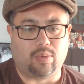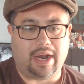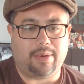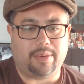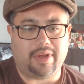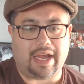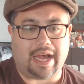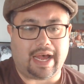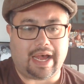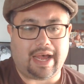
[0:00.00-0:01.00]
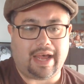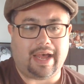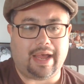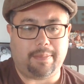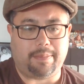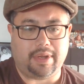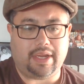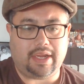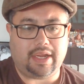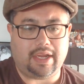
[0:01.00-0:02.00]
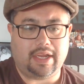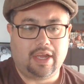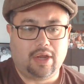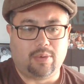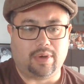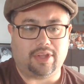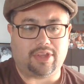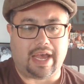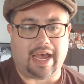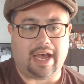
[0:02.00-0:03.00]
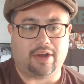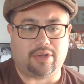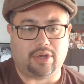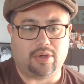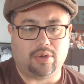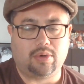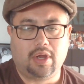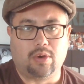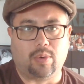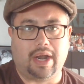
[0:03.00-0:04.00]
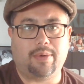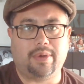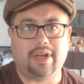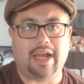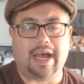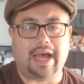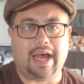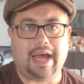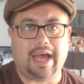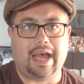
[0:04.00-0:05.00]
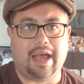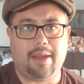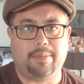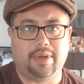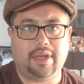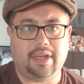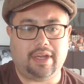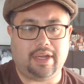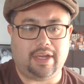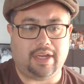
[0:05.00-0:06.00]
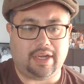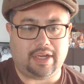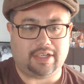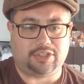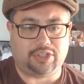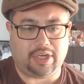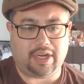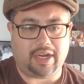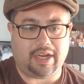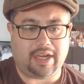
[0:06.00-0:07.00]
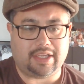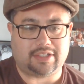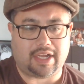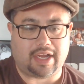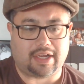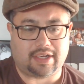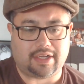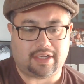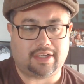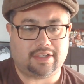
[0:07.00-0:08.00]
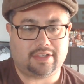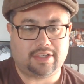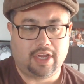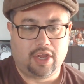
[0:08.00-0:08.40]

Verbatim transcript: where would I be without you? Where would I be, Jesus?